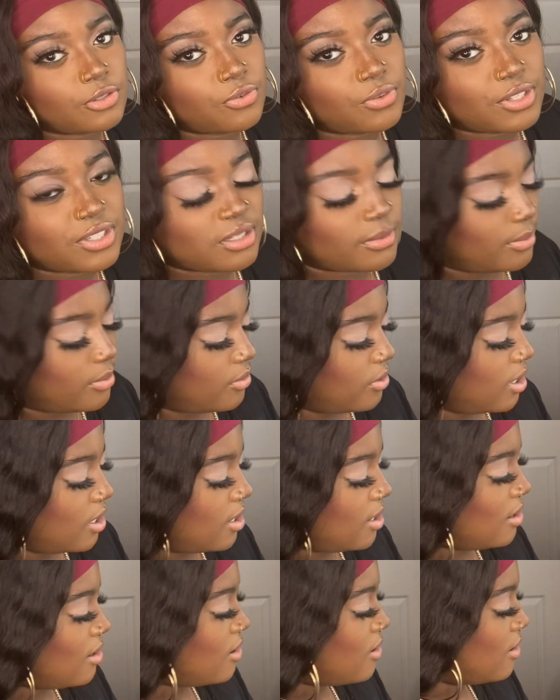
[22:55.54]
for the support.
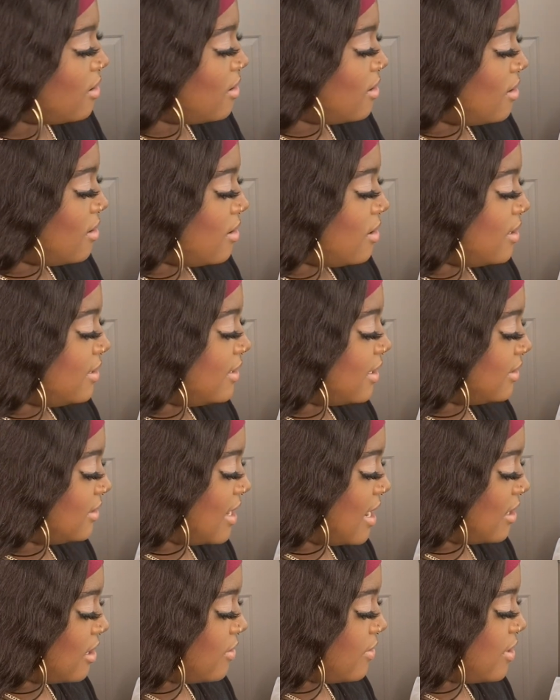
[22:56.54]
Does
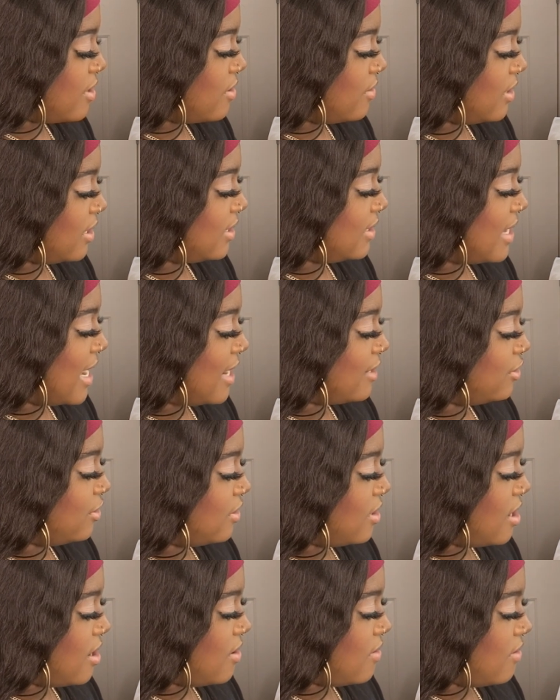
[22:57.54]
not go unnoticed, as you
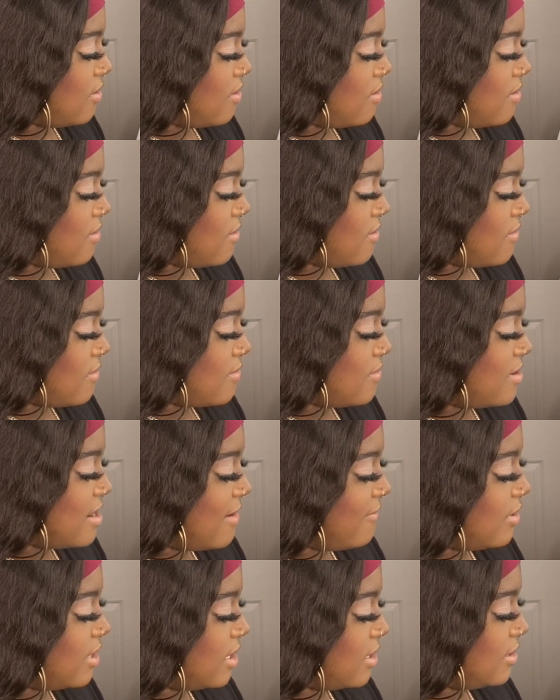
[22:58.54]
know.
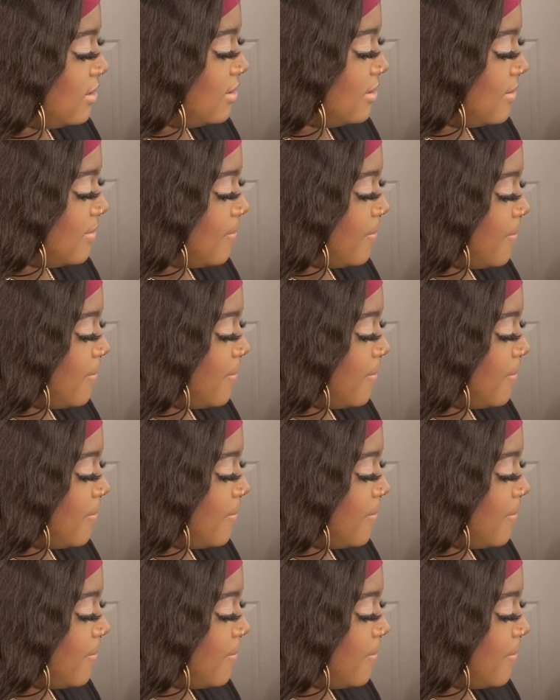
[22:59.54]
Never does.